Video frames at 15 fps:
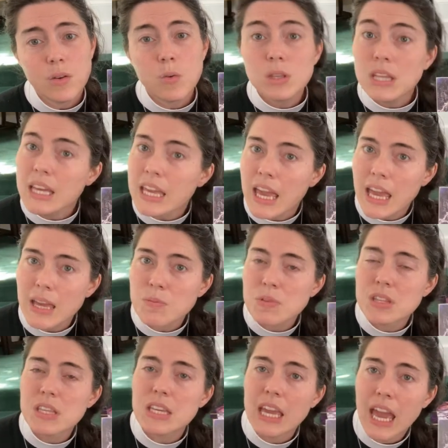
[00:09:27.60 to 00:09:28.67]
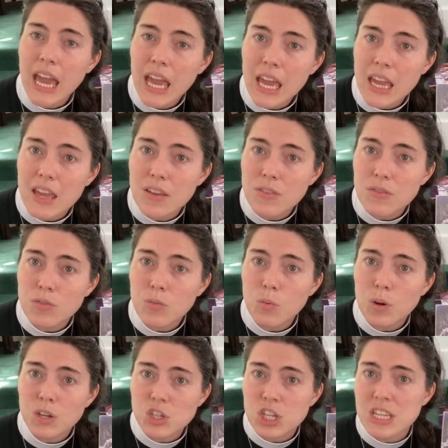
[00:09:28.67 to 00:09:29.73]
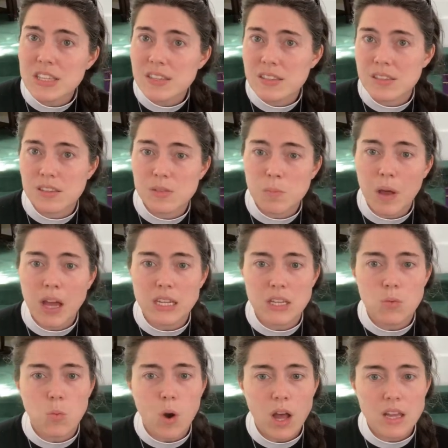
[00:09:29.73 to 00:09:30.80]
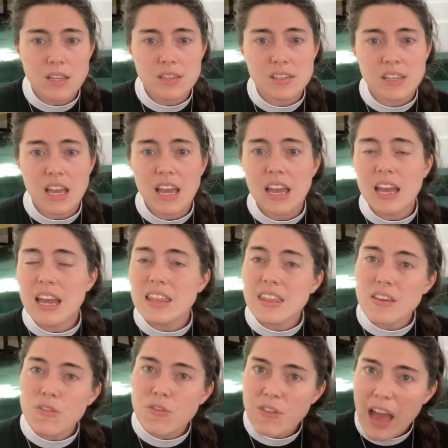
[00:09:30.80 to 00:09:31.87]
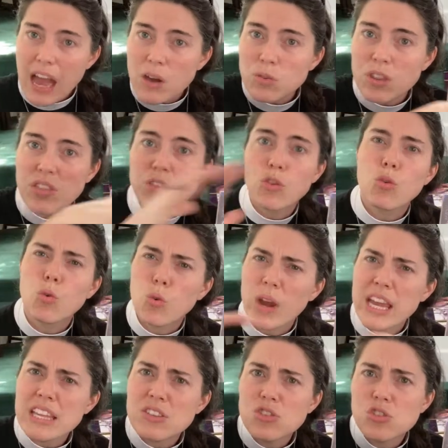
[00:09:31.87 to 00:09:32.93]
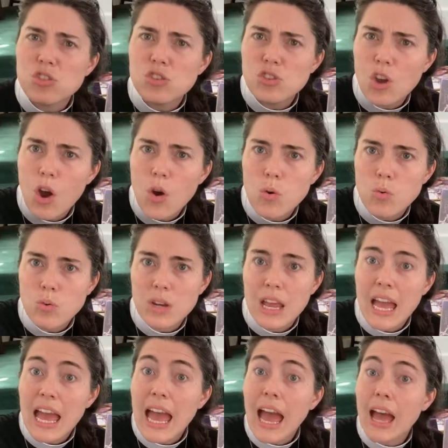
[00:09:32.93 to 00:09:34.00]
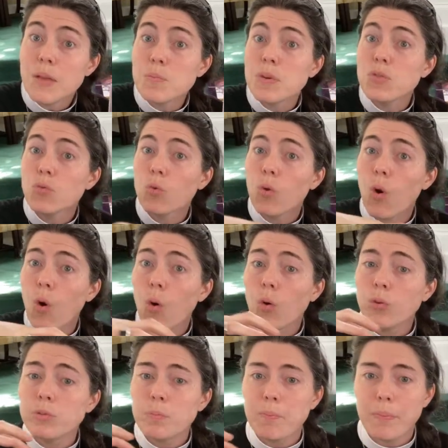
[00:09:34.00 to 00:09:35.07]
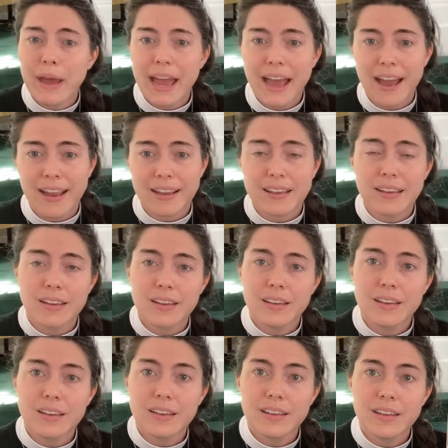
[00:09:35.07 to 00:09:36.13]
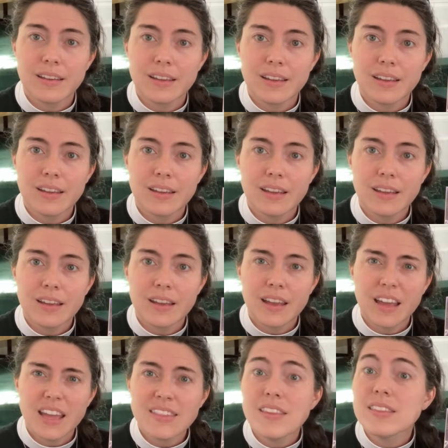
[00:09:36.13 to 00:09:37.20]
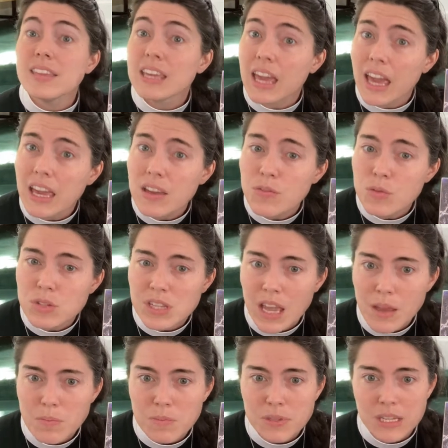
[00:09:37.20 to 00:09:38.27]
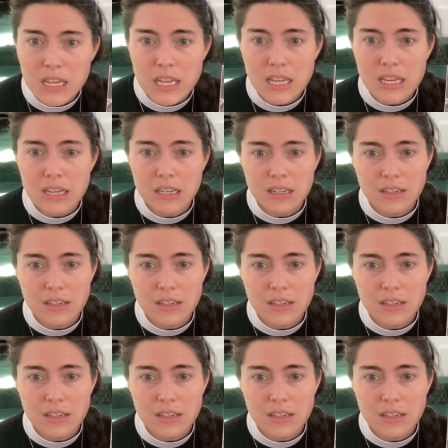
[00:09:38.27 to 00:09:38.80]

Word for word: When they came to the cave where Jesus' body was, they found that the great stone had been rolled back and that the cave was empty.